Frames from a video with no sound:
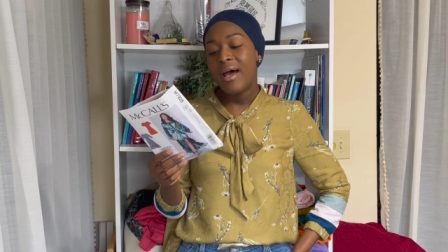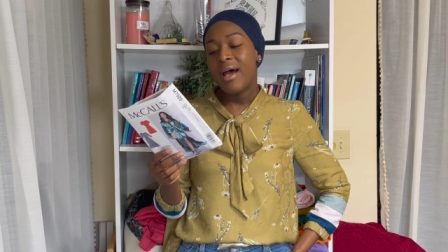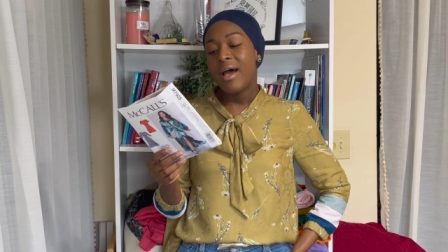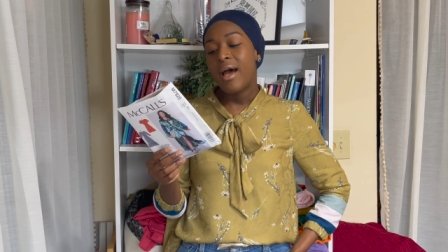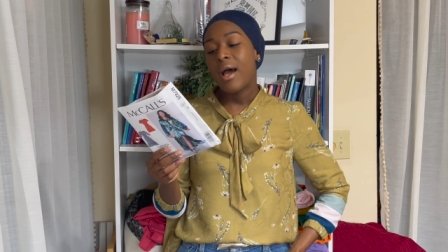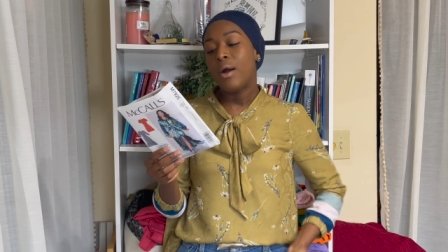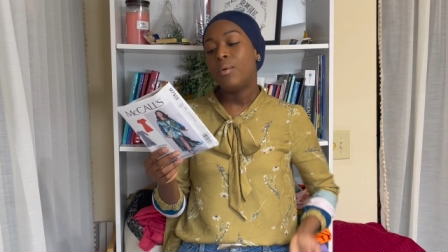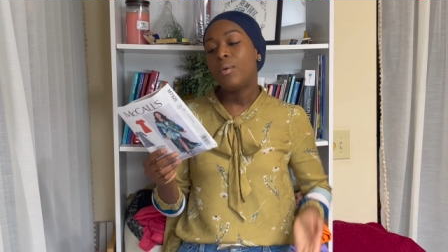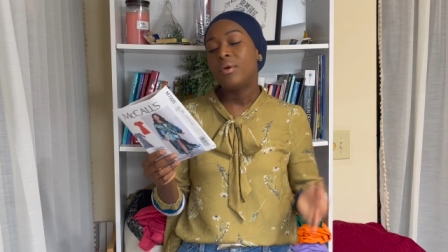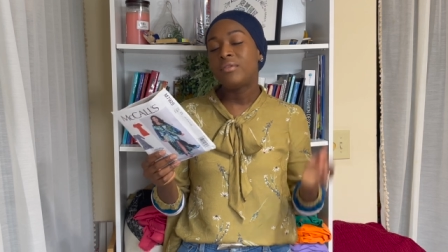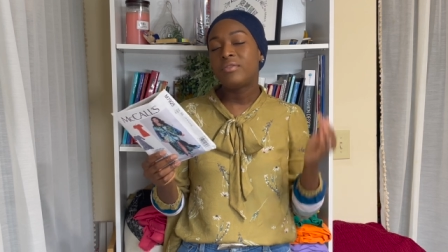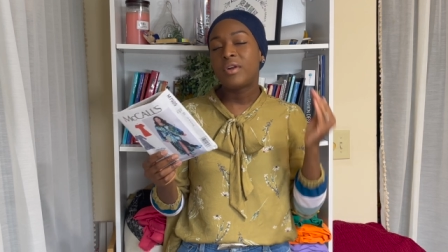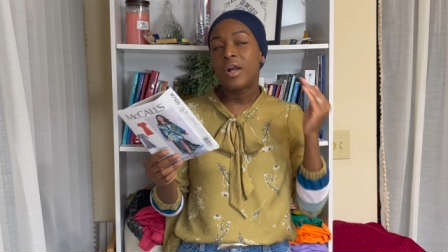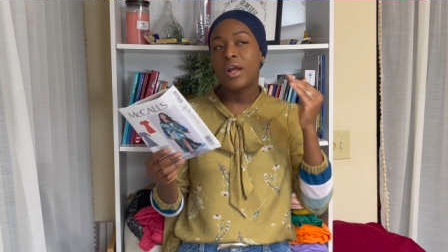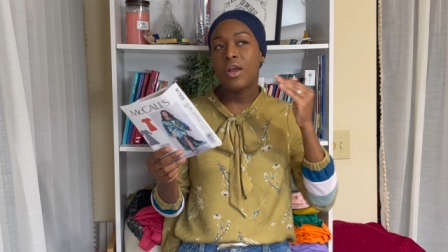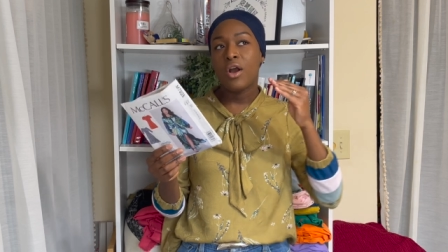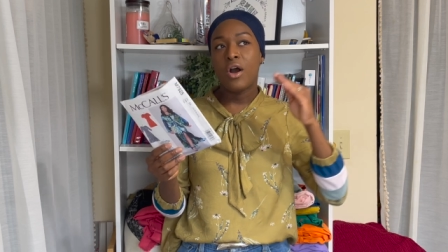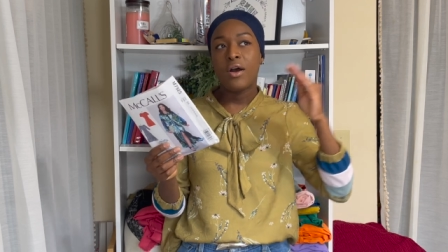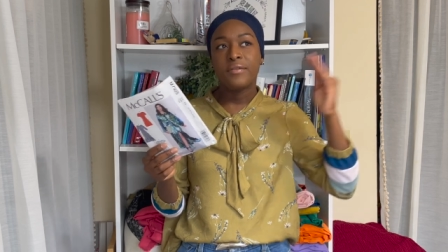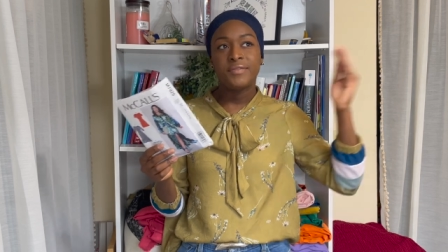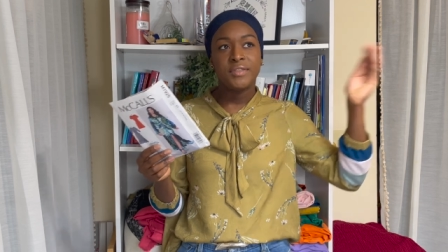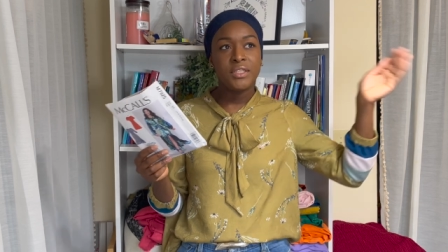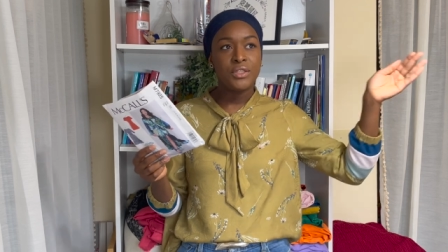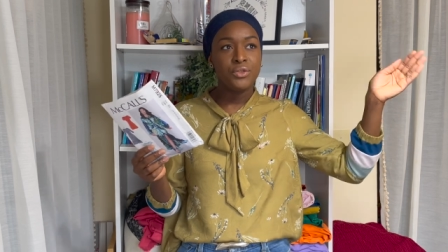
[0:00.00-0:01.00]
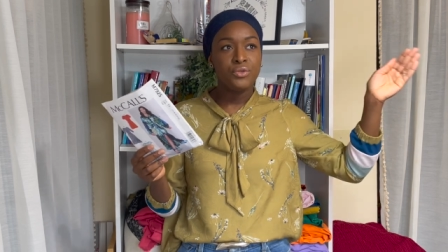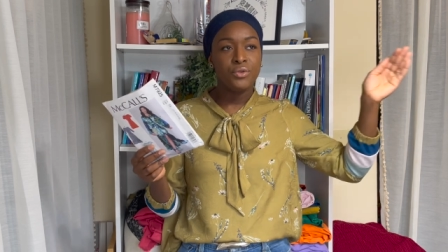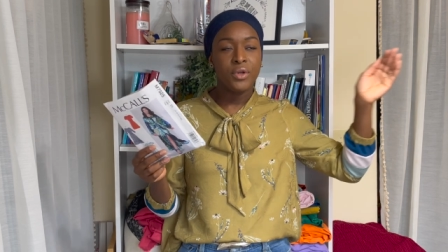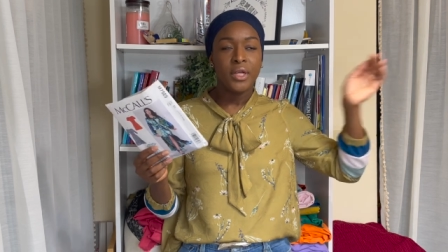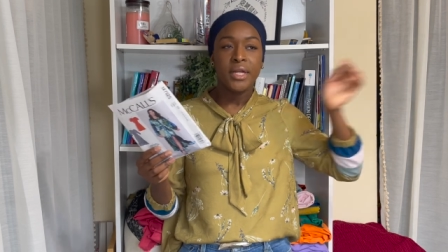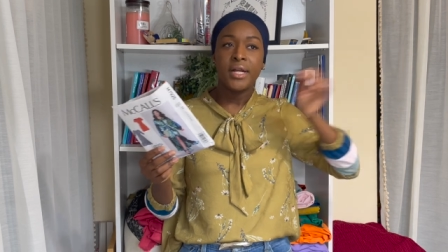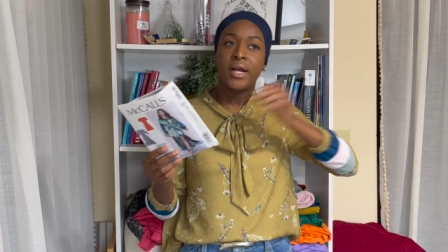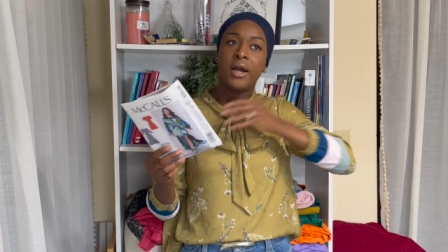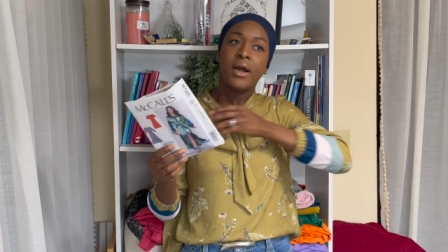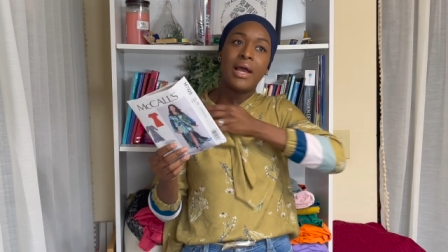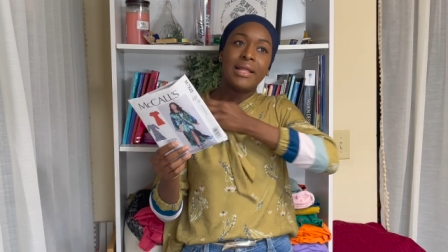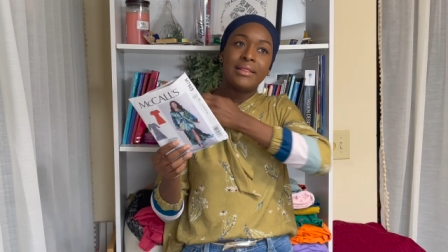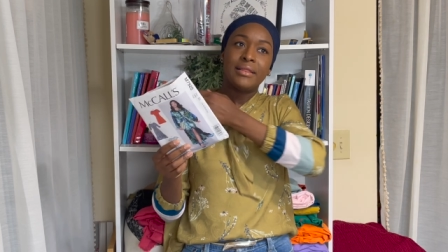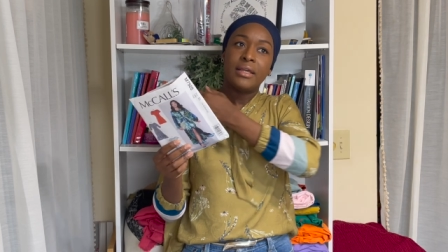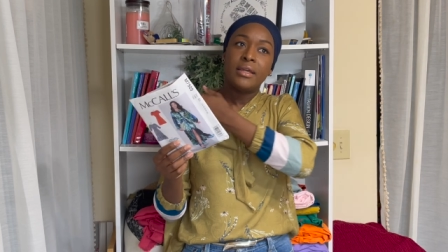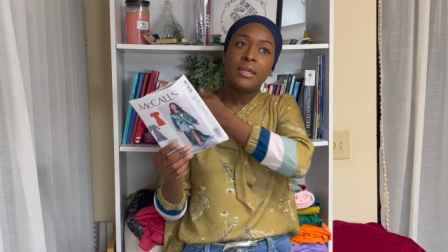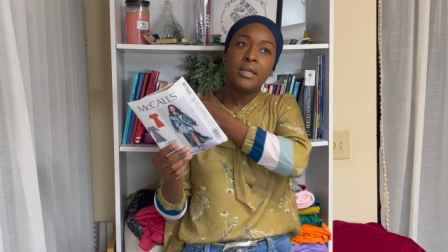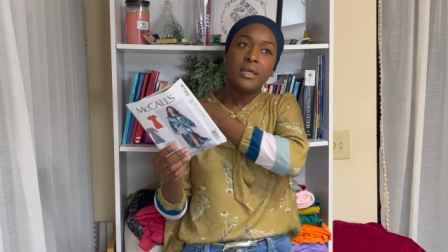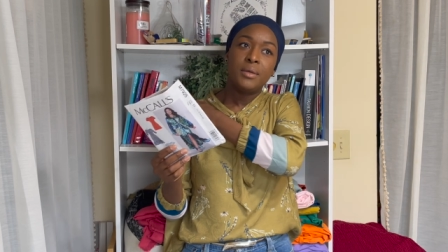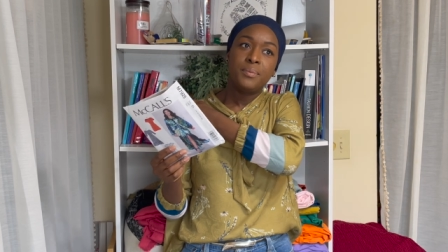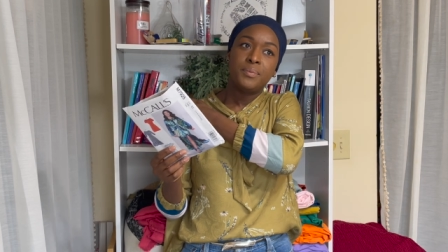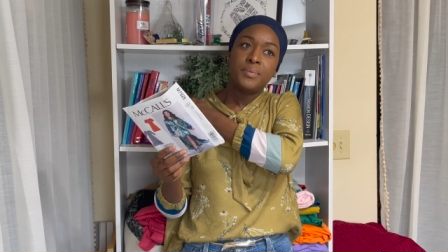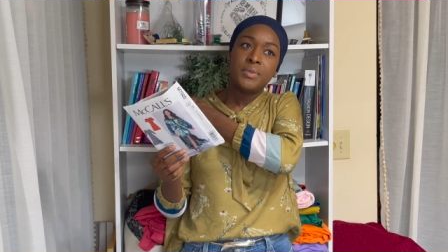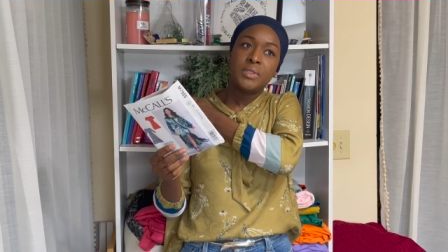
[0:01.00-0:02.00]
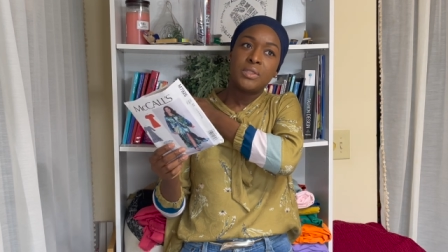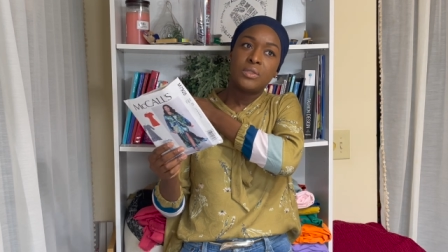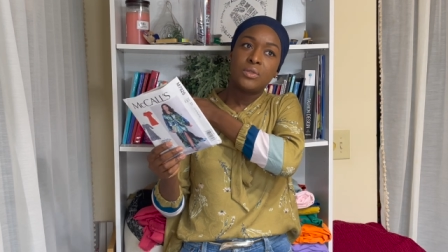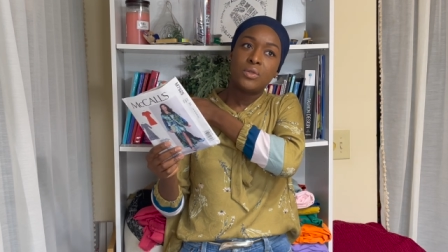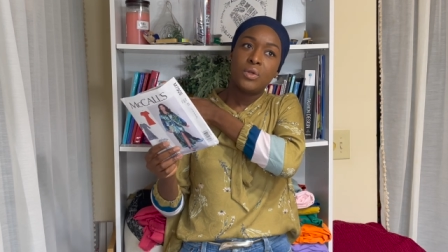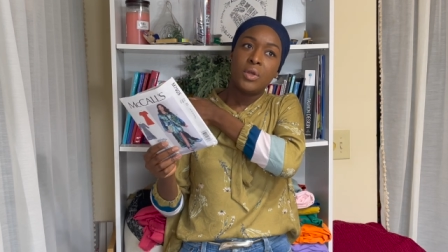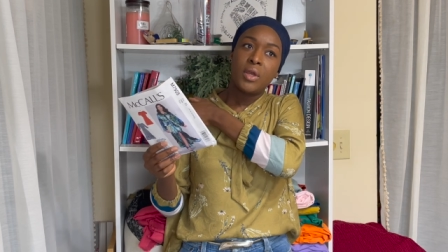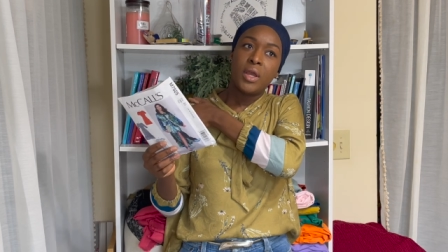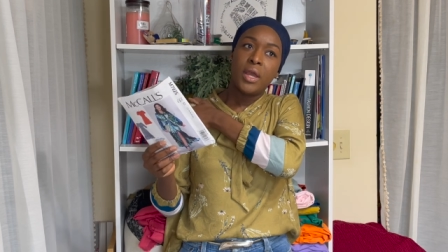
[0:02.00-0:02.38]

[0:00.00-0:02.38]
However, I often grade out at the hips